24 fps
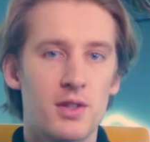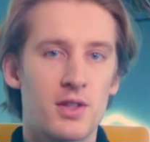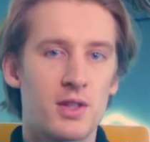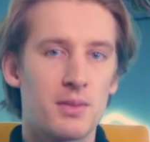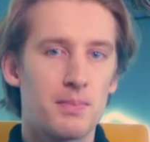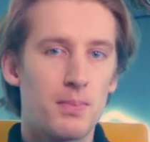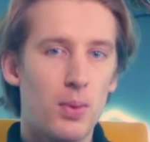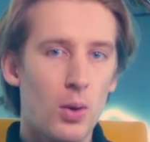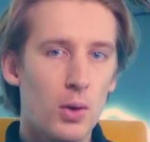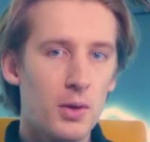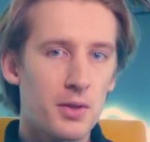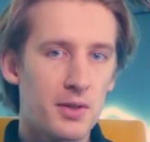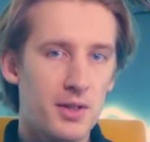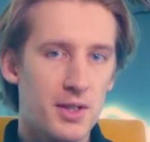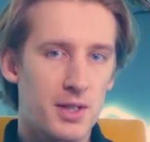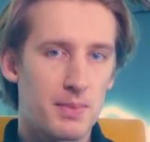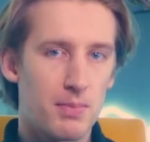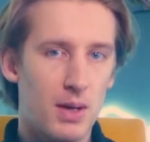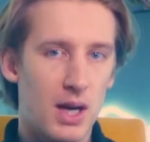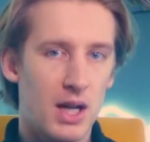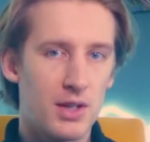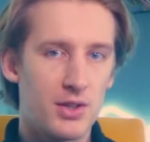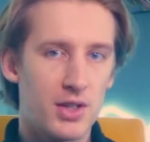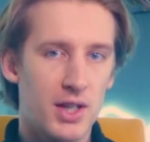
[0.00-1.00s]
support this
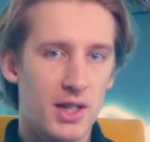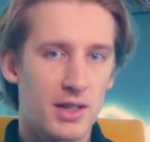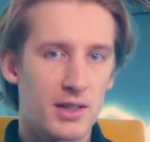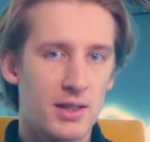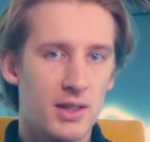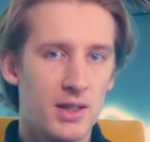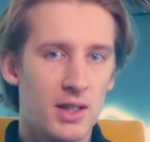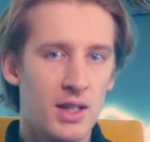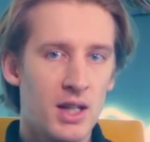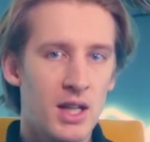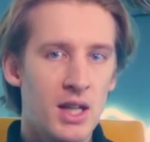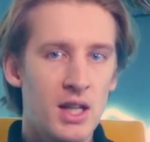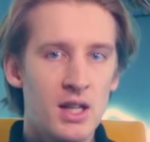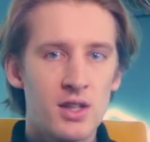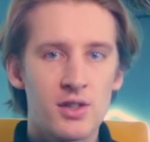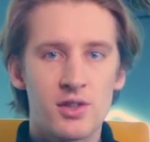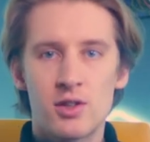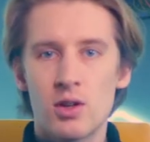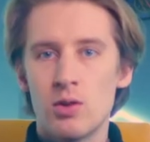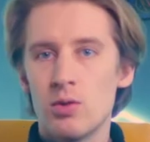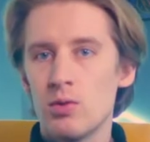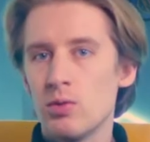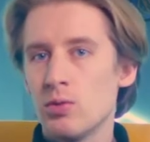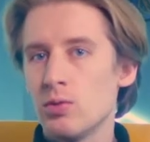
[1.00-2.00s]
project.
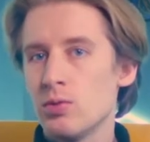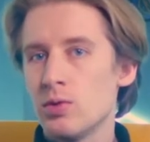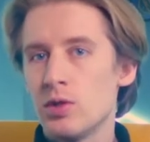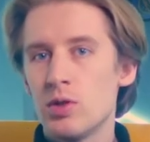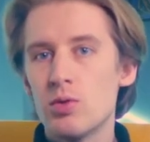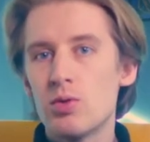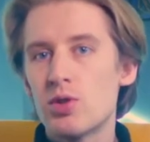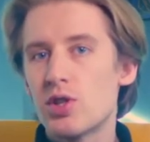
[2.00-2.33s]
So you